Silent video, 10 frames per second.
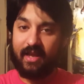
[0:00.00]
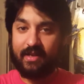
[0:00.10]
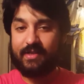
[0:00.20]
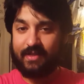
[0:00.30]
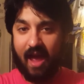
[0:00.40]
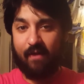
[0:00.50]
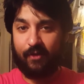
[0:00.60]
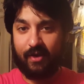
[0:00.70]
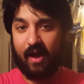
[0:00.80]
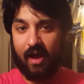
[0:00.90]
is
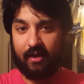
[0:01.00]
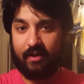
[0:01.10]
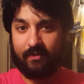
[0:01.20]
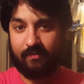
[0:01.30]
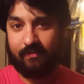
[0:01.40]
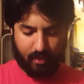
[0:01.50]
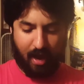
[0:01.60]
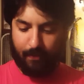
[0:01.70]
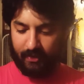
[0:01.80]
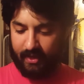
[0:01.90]
Daffy Duck.
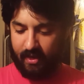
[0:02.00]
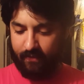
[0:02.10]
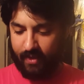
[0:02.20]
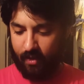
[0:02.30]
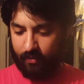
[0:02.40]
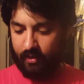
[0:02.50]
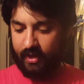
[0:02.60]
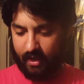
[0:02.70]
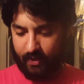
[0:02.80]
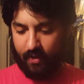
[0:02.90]
I believe they were,
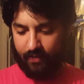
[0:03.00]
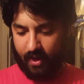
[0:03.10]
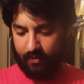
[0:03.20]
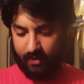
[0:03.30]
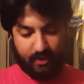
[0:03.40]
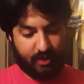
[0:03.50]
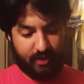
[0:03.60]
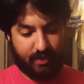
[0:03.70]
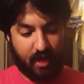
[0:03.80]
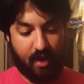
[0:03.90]
yeah, this
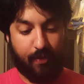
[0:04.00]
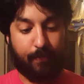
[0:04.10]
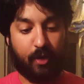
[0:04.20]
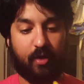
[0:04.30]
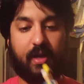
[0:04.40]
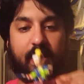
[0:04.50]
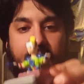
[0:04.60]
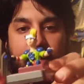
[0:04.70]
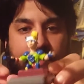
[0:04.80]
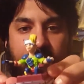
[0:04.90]
is the Burger King
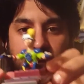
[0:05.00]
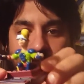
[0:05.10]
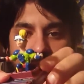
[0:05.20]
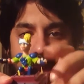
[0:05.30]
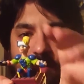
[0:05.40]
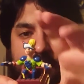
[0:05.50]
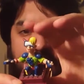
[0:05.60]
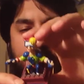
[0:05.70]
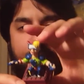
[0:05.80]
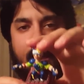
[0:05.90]
Kids Club now, so
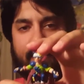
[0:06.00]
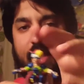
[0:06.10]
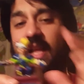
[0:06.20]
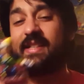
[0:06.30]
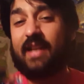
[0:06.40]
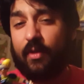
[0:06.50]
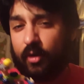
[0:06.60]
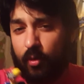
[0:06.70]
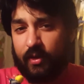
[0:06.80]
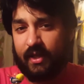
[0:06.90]
now we're back to that. That's another
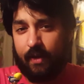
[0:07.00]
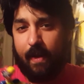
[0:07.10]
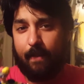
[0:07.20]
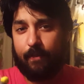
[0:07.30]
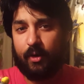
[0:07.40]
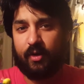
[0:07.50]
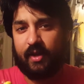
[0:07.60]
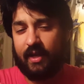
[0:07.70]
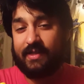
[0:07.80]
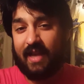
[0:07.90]
cool thing about Burger
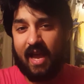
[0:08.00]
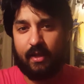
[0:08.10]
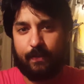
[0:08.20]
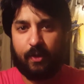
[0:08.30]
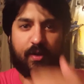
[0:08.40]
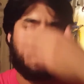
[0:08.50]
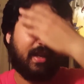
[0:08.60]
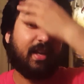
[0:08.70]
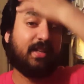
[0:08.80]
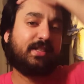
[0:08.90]
King is they had the Burger
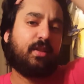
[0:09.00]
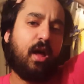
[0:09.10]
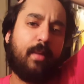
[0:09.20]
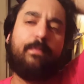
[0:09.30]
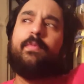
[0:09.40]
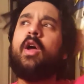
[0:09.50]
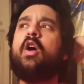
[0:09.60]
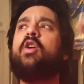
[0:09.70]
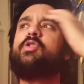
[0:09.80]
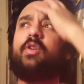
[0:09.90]
King Kids Club,
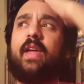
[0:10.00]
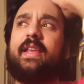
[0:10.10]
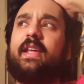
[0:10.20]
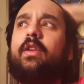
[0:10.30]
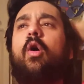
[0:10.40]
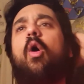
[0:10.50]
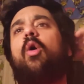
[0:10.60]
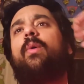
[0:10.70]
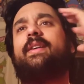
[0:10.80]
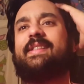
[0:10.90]
so they didn't
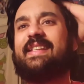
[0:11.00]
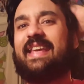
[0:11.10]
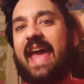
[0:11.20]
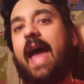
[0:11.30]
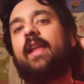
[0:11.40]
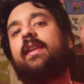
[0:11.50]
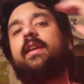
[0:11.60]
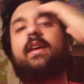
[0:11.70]
always get